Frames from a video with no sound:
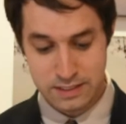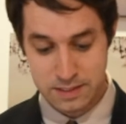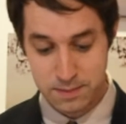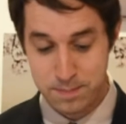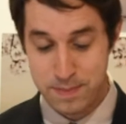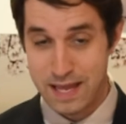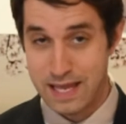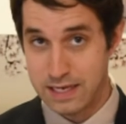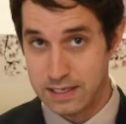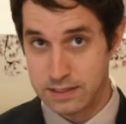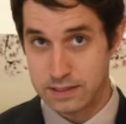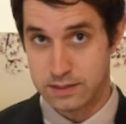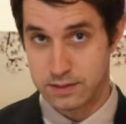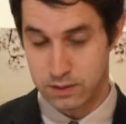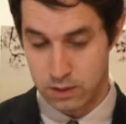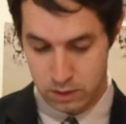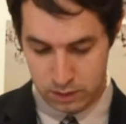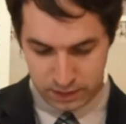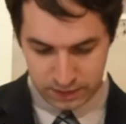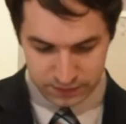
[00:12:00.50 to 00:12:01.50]
dependent
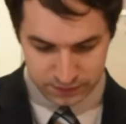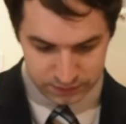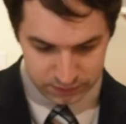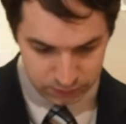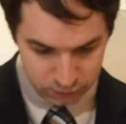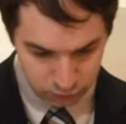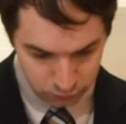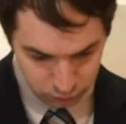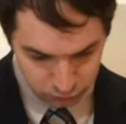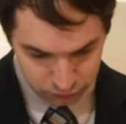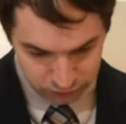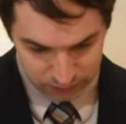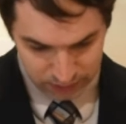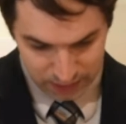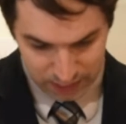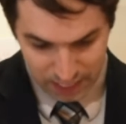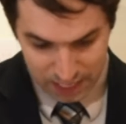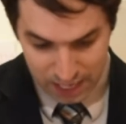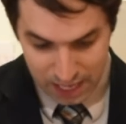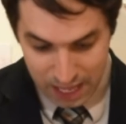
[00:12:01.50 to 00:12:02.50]
on institution
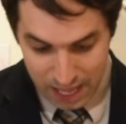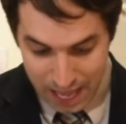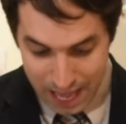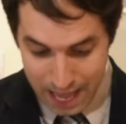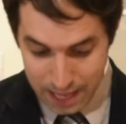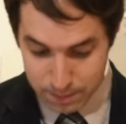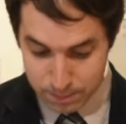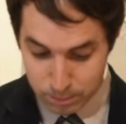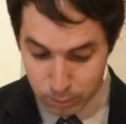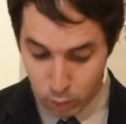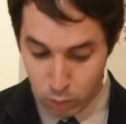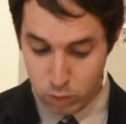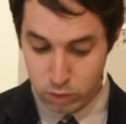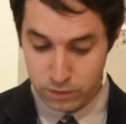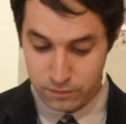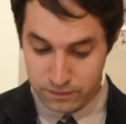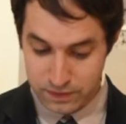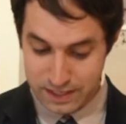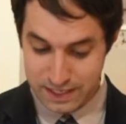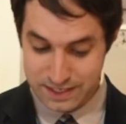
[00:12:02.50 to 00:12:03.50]
had more
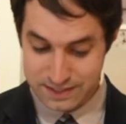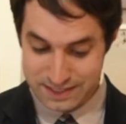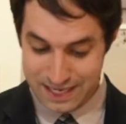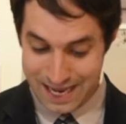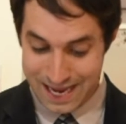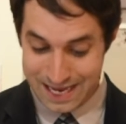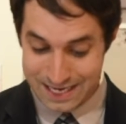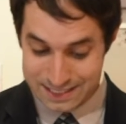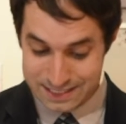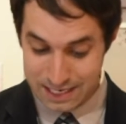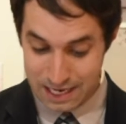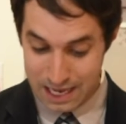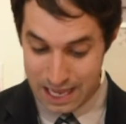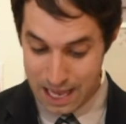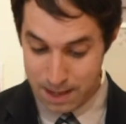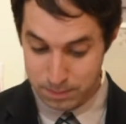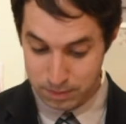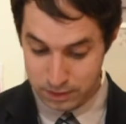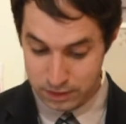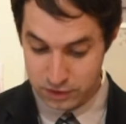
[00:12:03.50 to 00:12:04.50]
of these
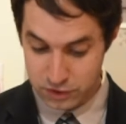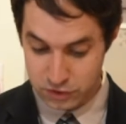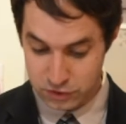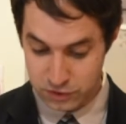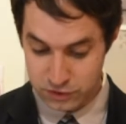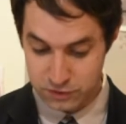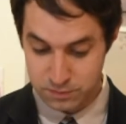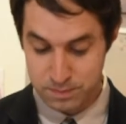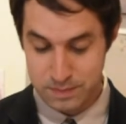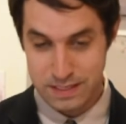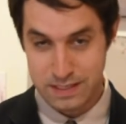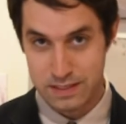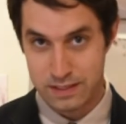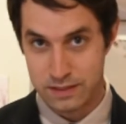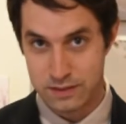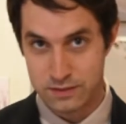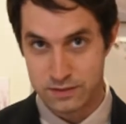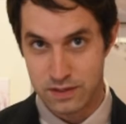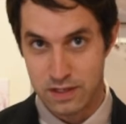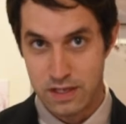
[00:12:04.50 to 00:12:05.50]
anti-abolitionist
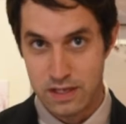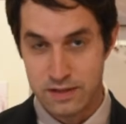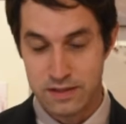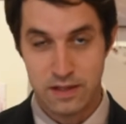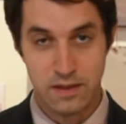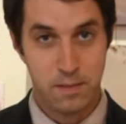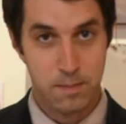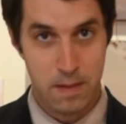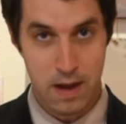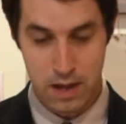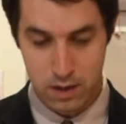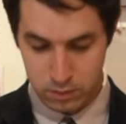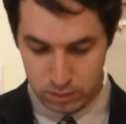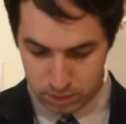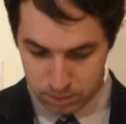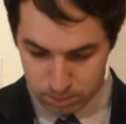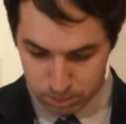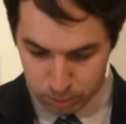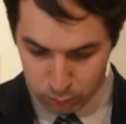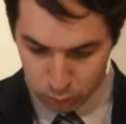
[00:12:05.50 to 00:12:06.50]
meetings than the
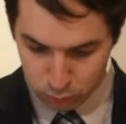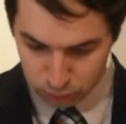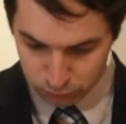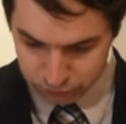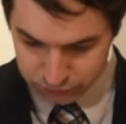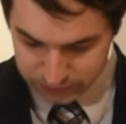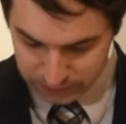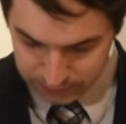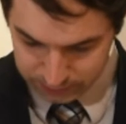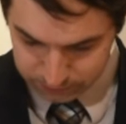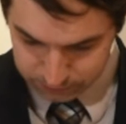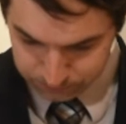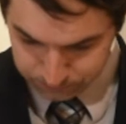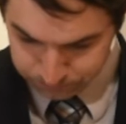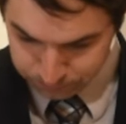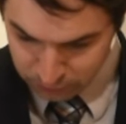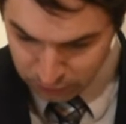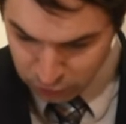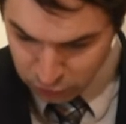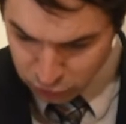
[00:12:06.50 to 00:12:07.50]
moderate border states.
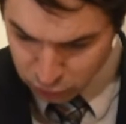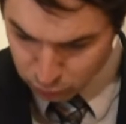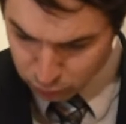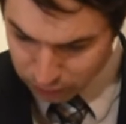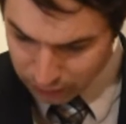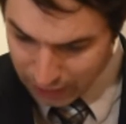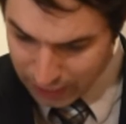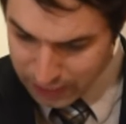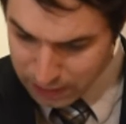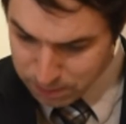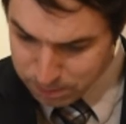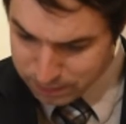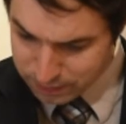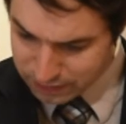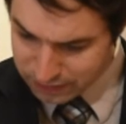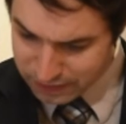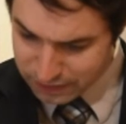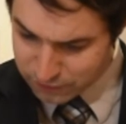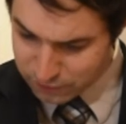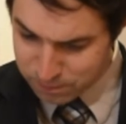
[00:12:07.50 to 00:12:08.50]
The
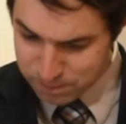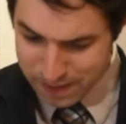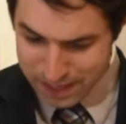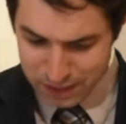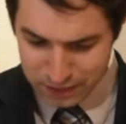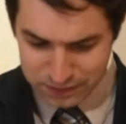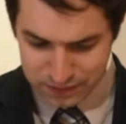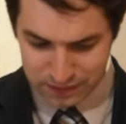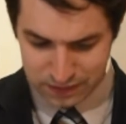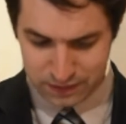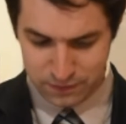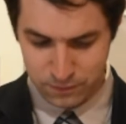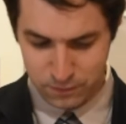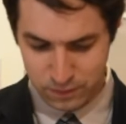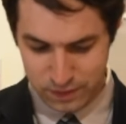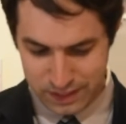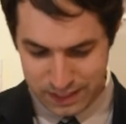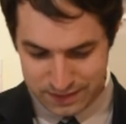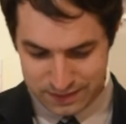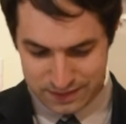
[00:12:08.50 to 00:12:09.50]
reliability of mail
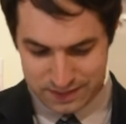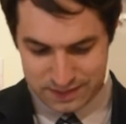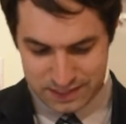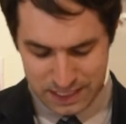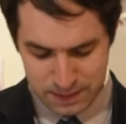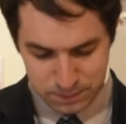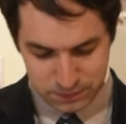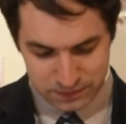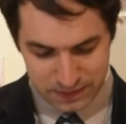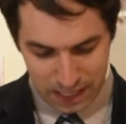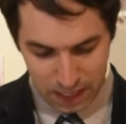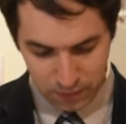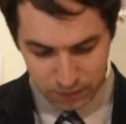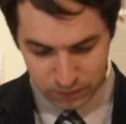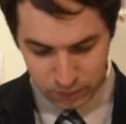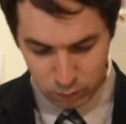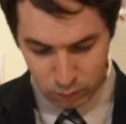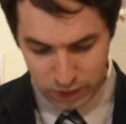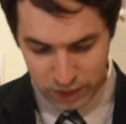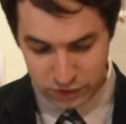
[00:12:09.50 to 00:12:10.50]
delivery in the deep South
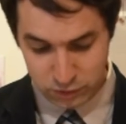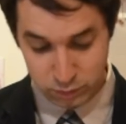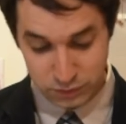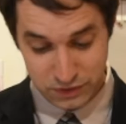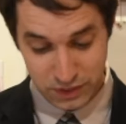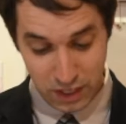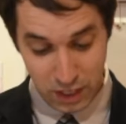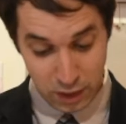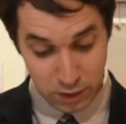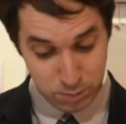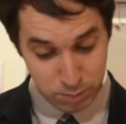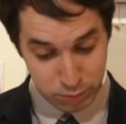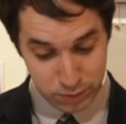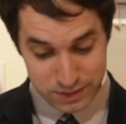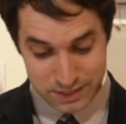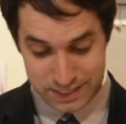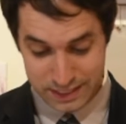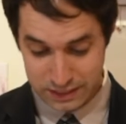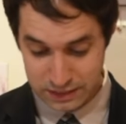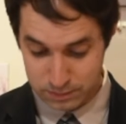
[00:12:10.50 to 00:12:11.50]
and West was
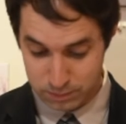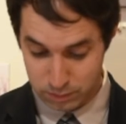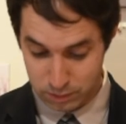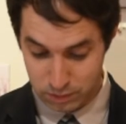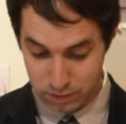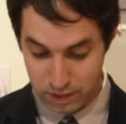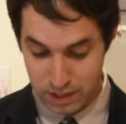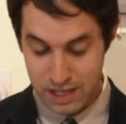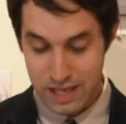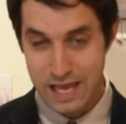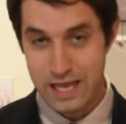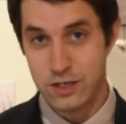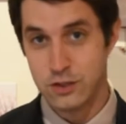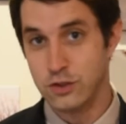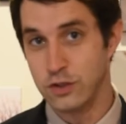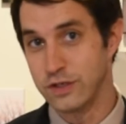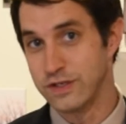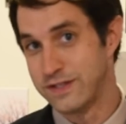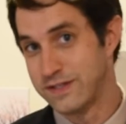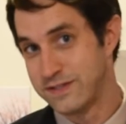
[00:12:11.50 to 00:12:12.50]
unpredictable and
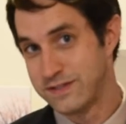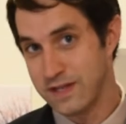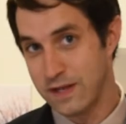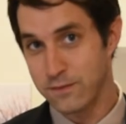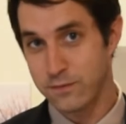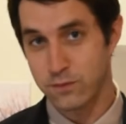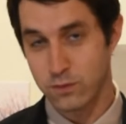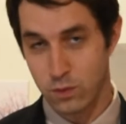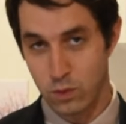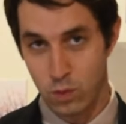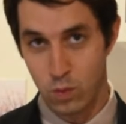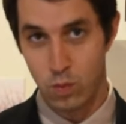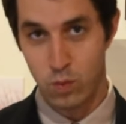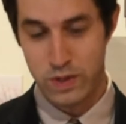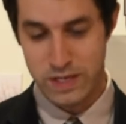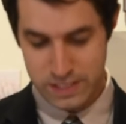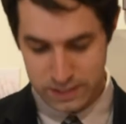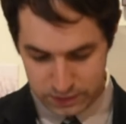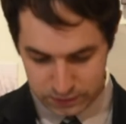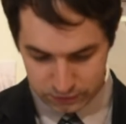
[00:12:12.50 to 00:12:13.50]
took several
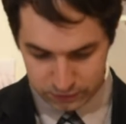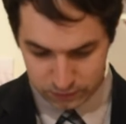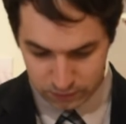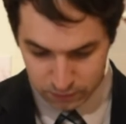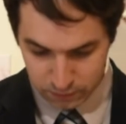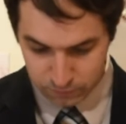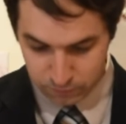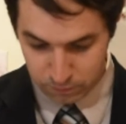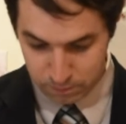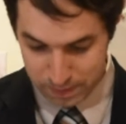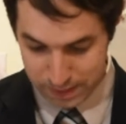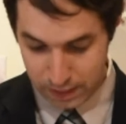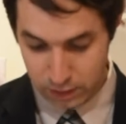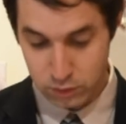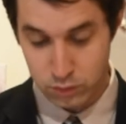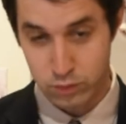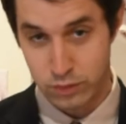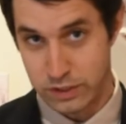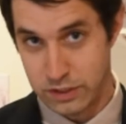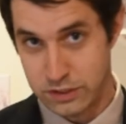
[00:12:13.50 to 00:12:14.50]
weeks for mail
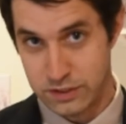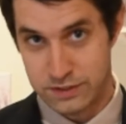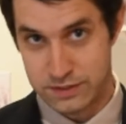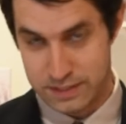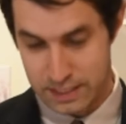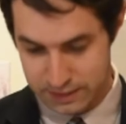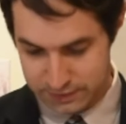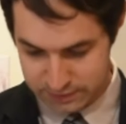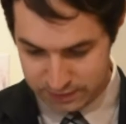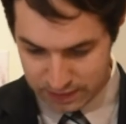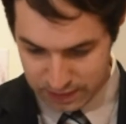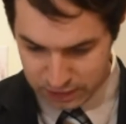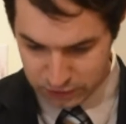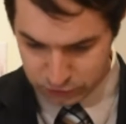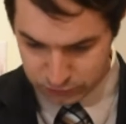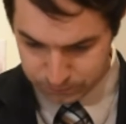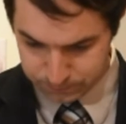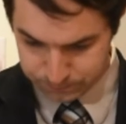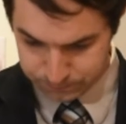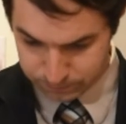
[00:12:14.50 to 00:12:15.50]
to reach its
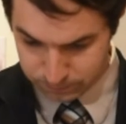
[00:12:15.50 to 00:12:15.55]
destination.